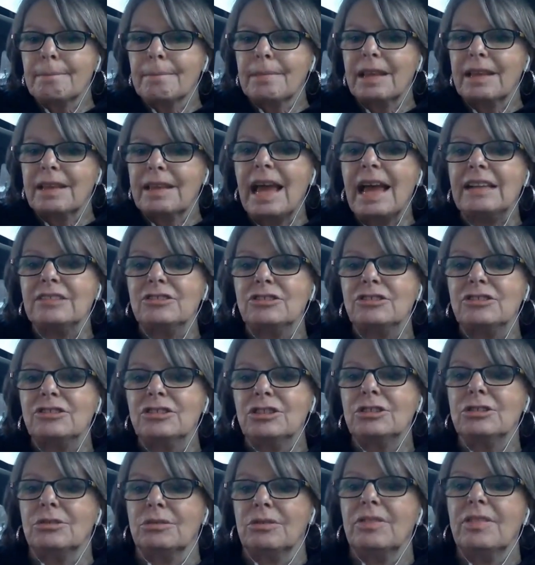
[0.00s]
Yeah,
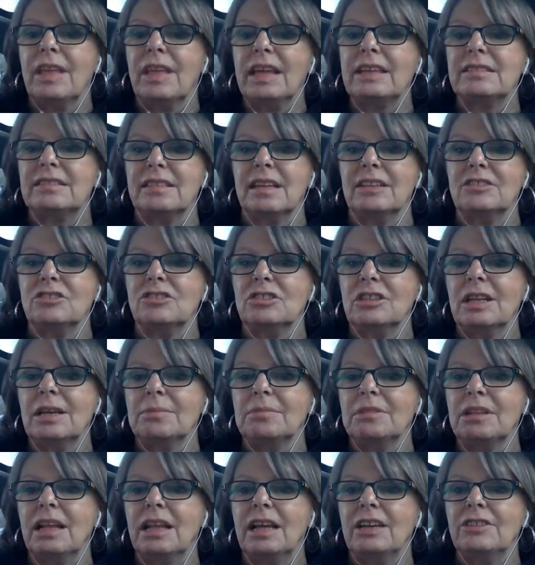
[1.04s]
do. Thanks, Angela. I'm
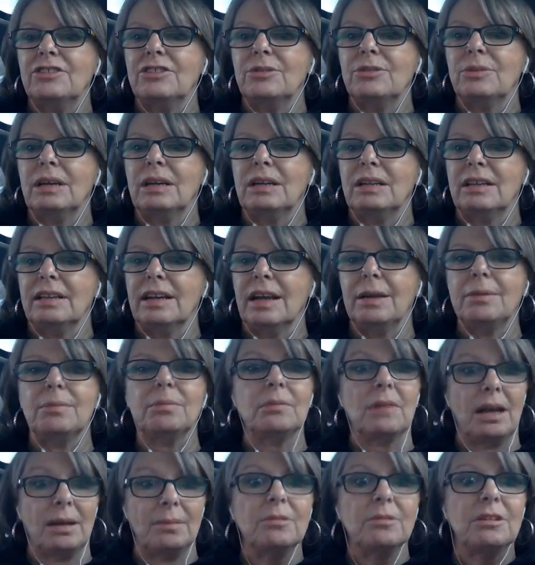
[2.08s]
glad you will. And I'm
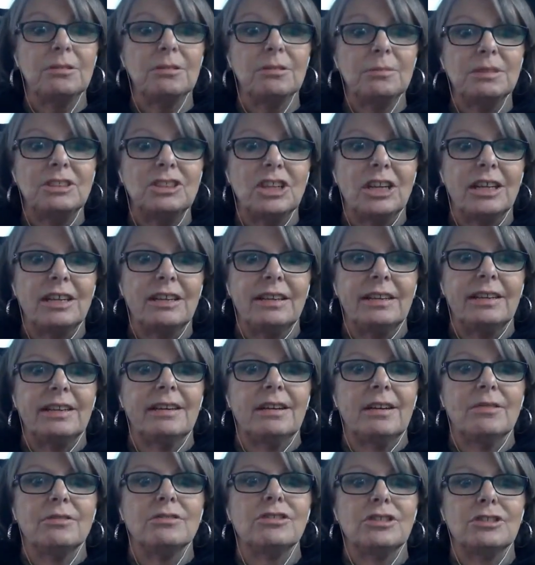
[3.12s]
going to be checking it
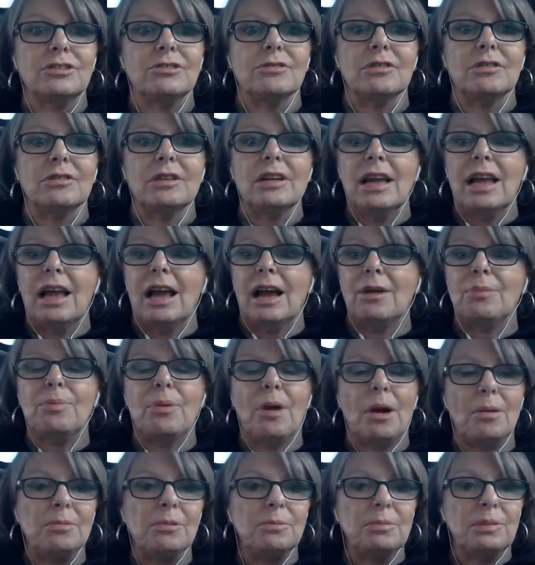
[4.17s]
out too. I'll
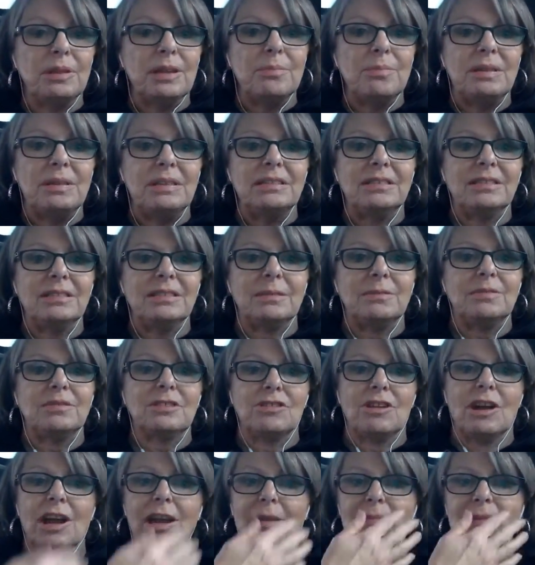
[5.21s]
probably be
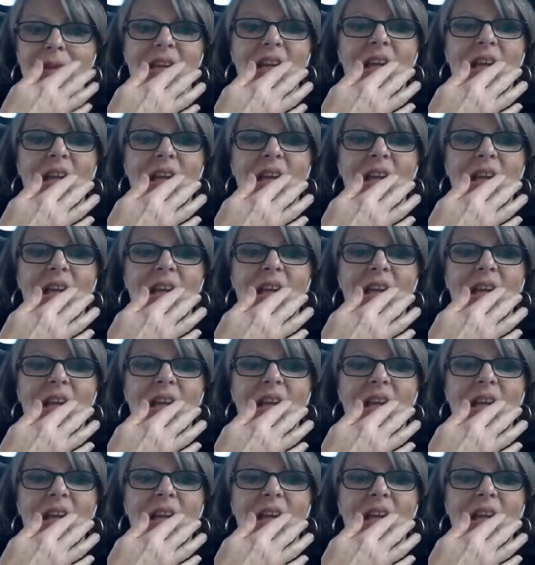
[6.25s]
subscribing.